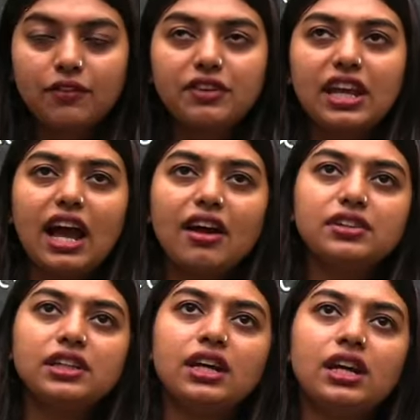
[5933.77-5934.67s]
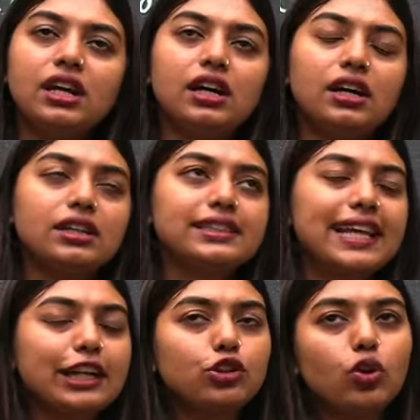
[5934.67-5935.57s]
We have
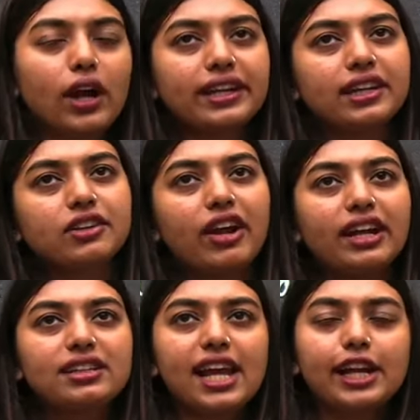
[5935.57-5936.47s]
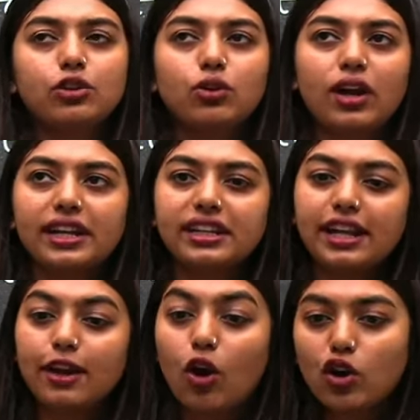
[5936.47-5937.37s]
cytokinin, right? Cytokinin
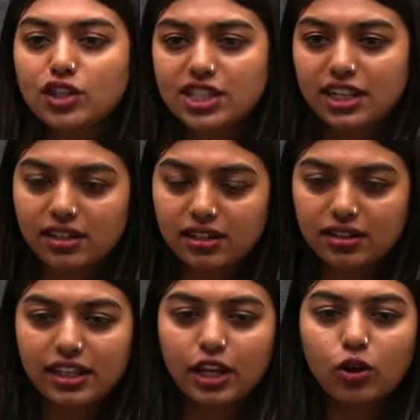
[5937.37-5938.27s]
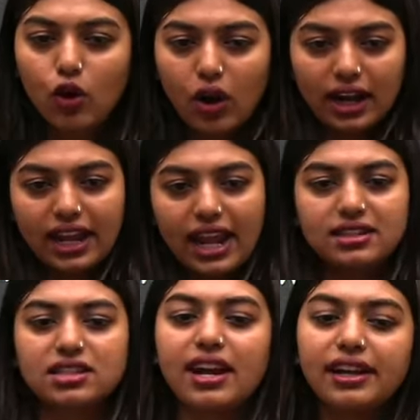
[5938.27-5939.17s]
and auxin. They go
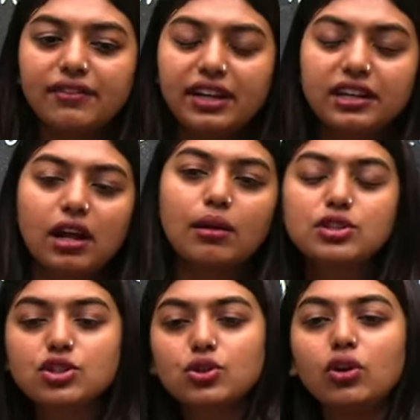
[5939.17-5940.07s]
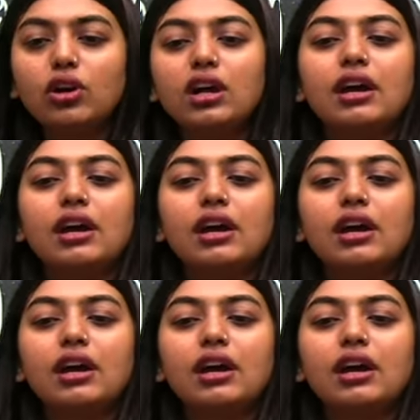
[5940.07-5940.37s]
against, right? When it comes to